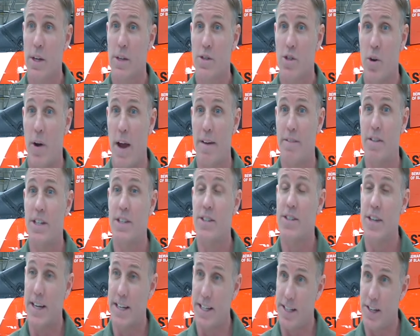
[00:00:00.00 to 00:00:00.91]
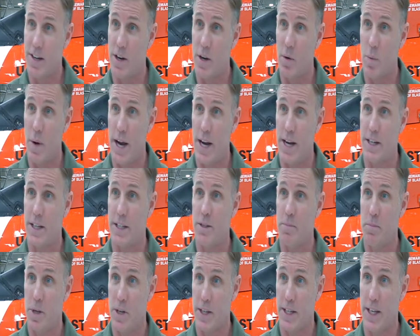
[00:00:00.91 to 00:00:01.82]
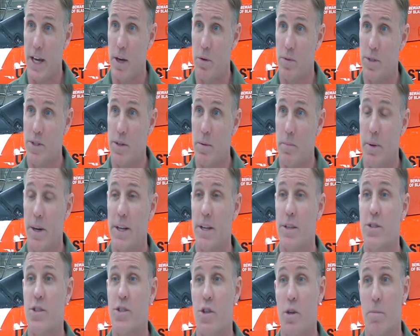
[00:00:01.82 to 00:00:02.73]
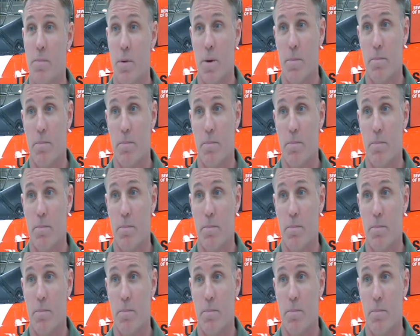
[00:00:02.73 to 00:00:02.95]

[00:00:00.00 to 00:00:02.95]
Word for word: So having a secondary way to communicate with somebody is super